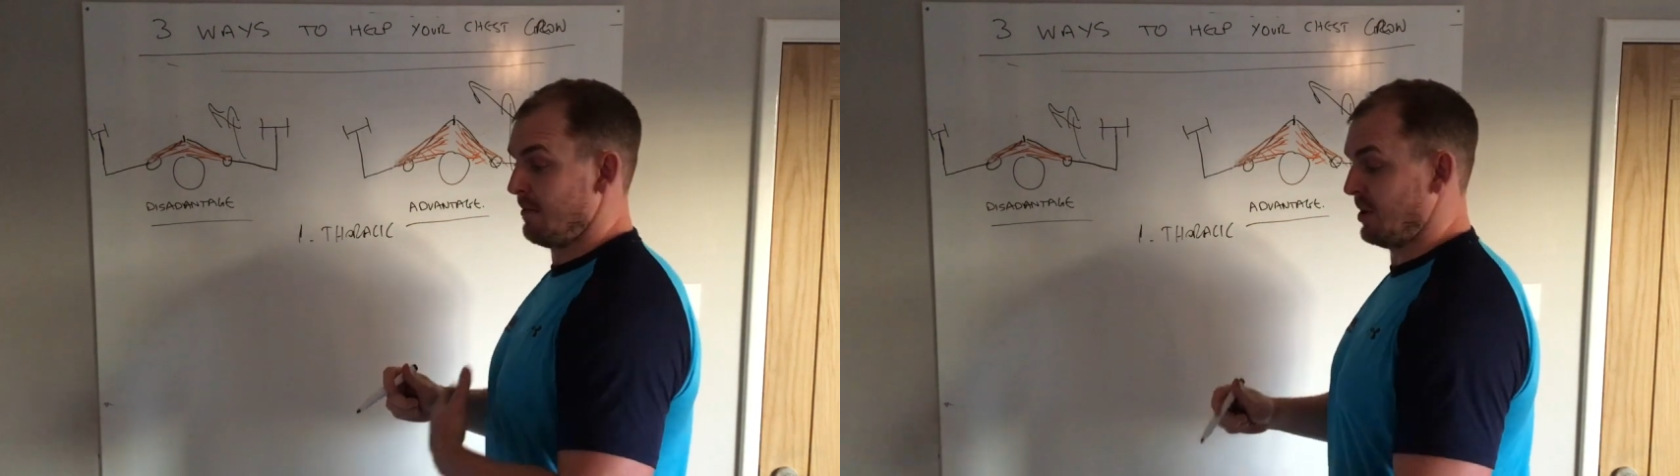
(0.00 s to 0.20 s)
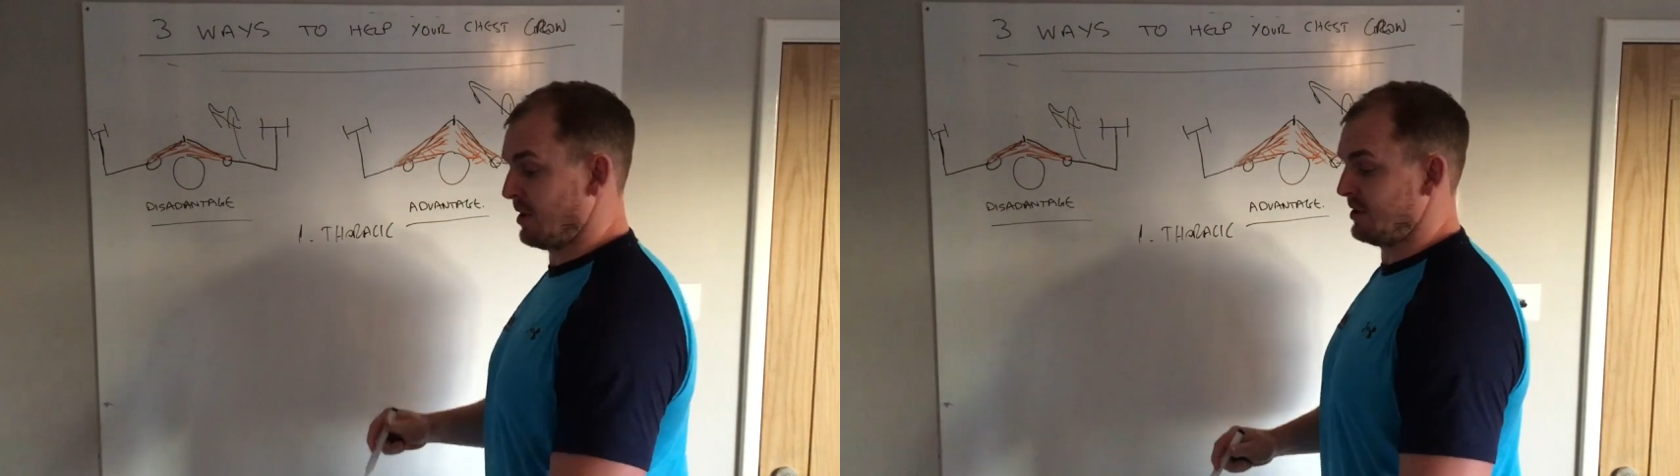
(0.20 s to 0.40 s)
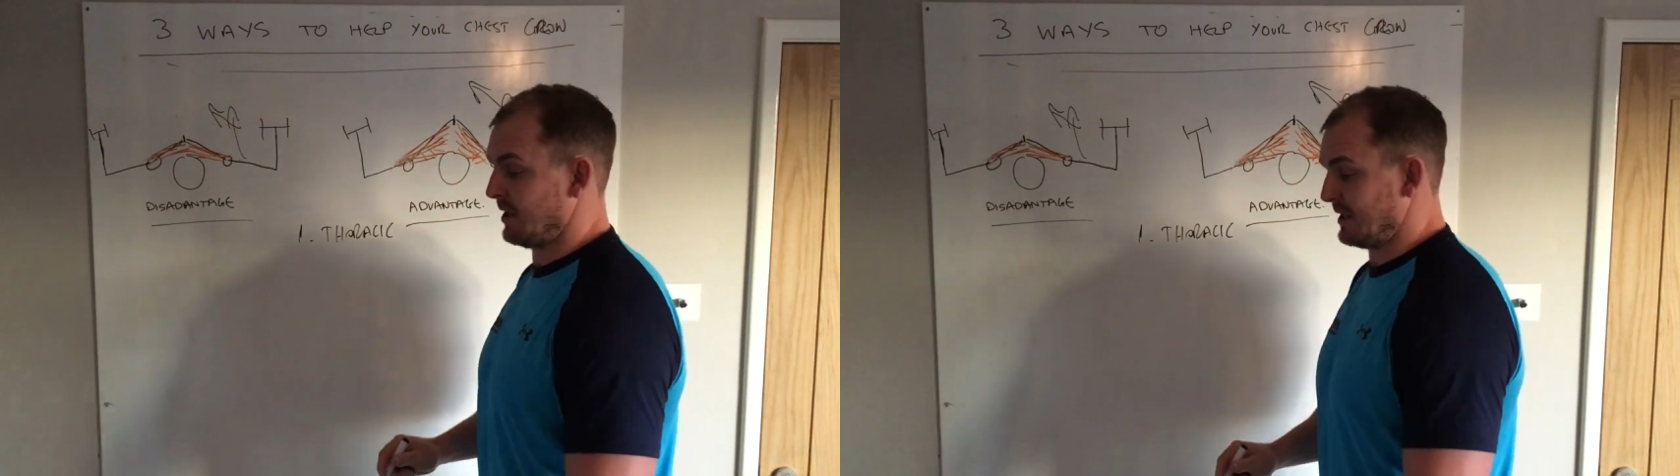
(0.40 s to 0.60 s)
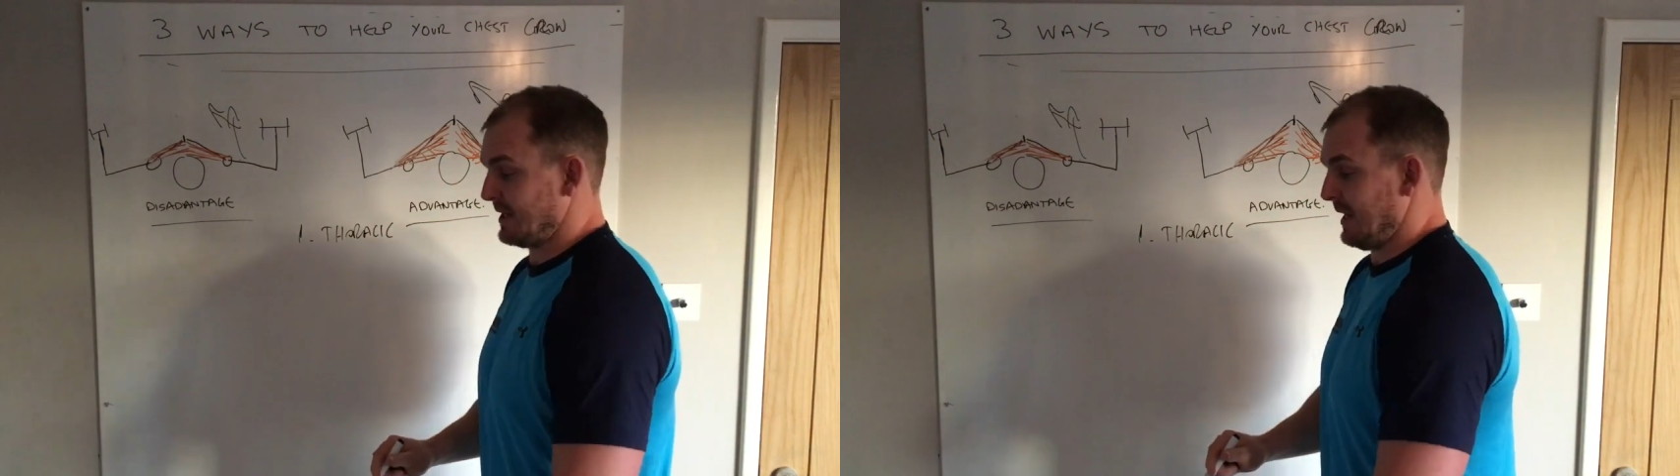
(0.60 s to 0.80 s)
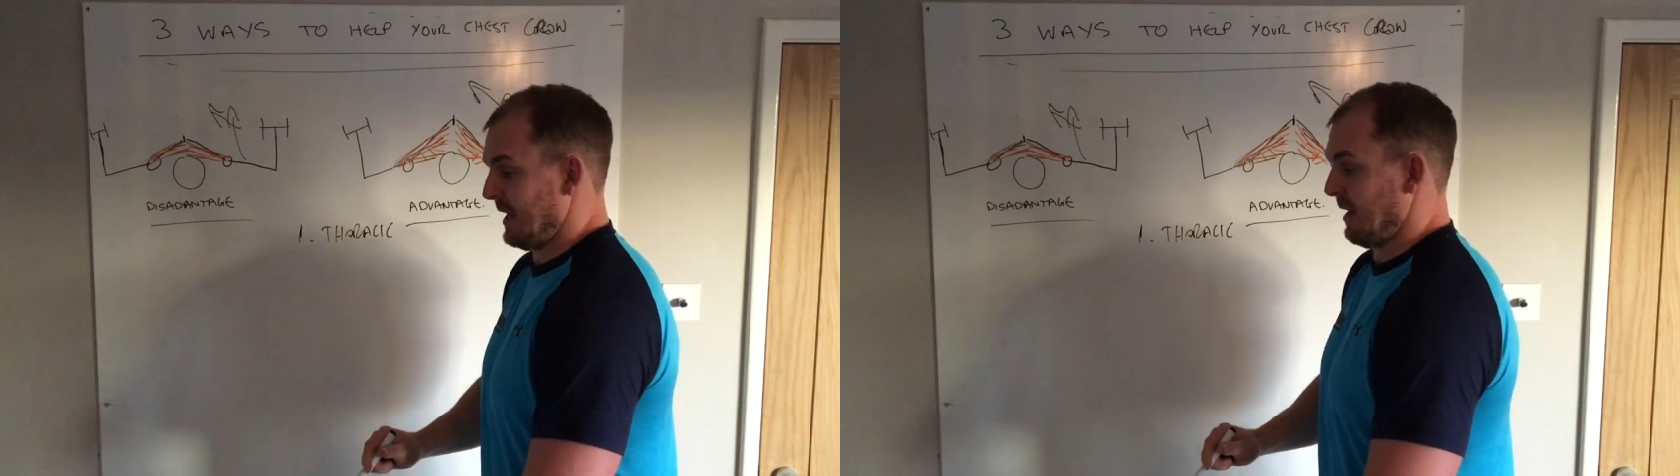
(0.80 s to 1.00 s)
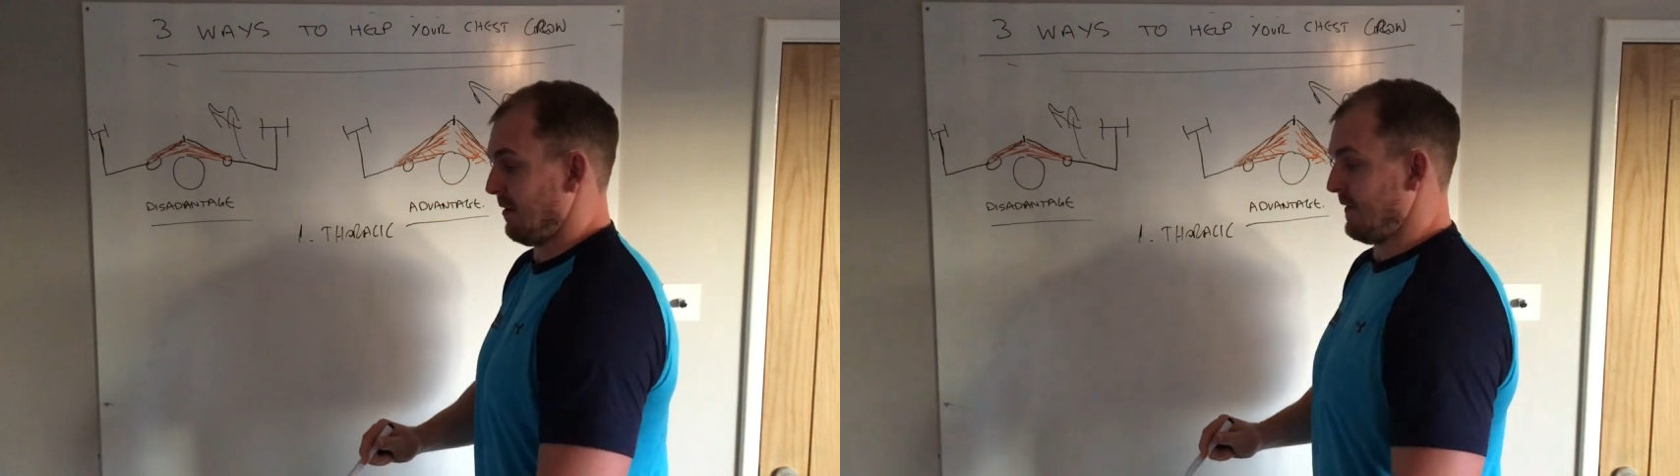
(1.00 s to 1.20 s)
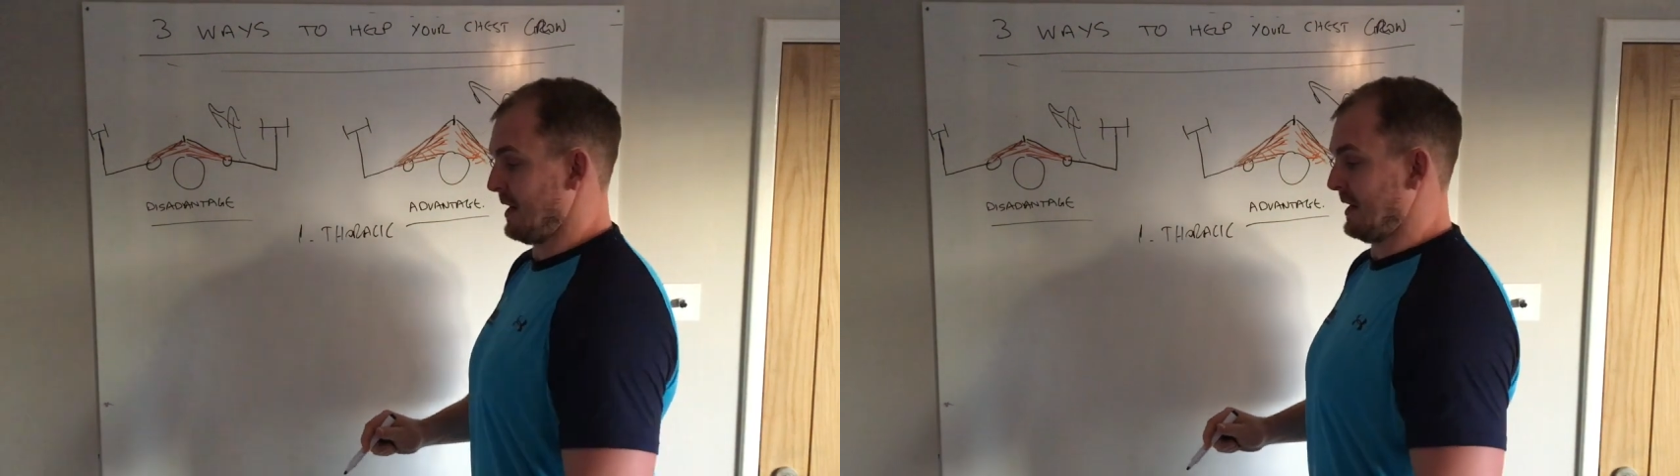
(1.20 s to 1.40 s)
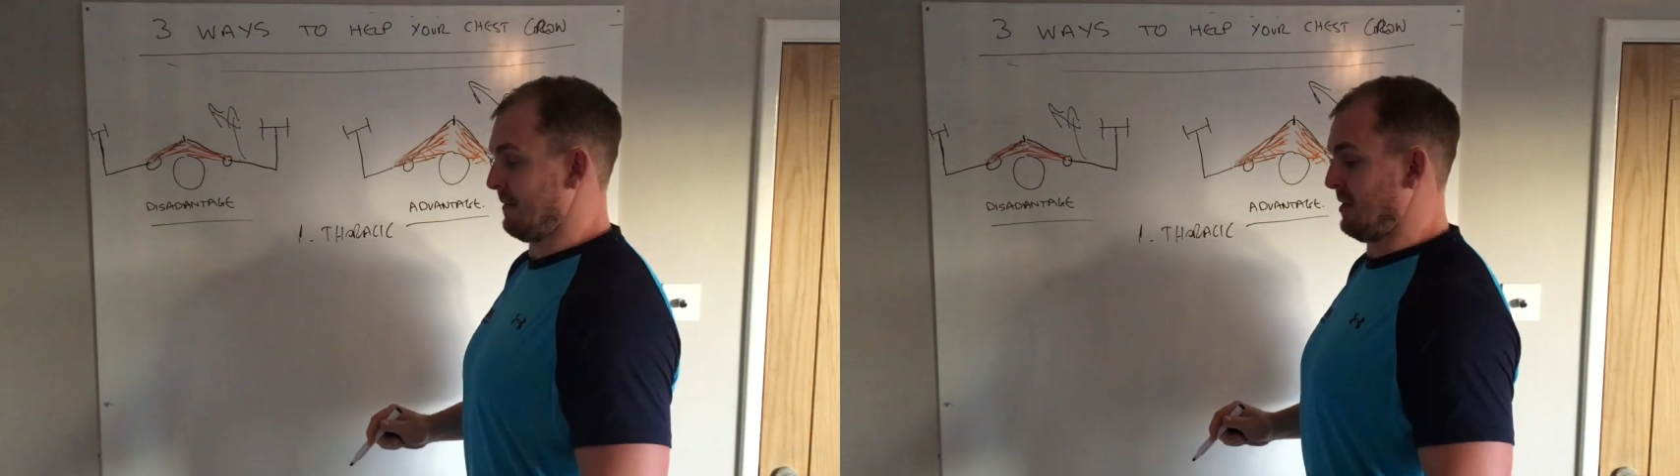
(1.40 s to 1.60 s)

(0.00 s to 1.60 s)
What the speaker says: Because you can see here, if I get